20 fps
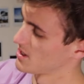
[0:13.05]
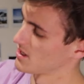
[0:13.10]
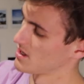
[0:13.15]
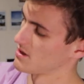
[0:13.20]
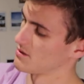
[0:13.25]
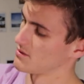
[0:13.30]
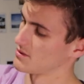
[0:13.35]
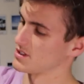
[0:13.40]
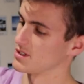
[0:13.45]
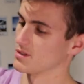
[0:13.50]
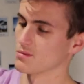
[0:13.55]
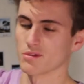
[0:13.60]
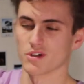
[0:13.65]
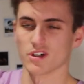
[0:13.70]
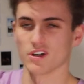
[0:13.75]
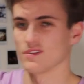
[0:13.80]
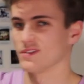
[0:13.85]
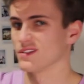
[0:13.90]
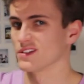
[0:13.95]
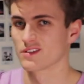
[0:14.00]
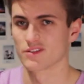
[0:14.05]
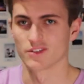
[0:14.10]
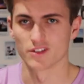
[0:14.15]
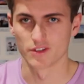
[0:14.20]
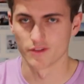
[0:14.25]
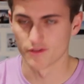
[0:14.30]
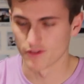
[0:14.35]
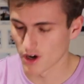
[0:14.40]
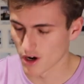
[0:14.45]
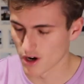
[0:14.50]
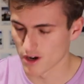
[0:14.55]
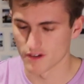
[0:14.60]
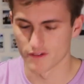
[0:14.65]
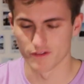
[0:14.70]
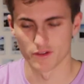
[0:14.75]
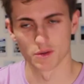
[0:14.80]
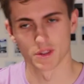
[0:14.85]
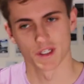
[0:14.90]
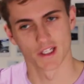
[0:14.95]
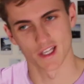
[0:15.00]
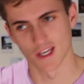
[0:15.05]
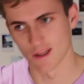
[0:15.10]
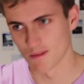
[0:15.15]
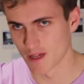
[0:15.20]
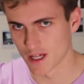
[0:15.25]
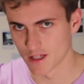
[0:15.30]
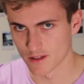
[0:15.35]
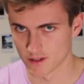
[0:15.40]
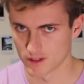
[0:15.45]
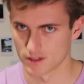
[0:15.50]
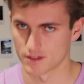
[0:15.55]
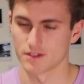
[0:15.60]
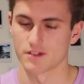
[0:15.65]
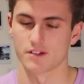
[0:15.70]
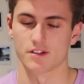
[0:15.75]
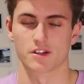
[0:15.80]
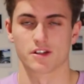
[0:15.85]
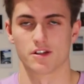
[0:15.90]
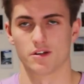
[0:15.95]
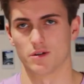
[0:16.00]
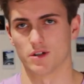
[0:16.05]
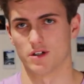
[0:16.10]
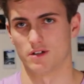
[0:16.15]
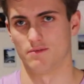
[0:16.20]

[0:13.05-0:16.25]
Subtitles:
which is perfect for your phone if you want to keep that nice and secure.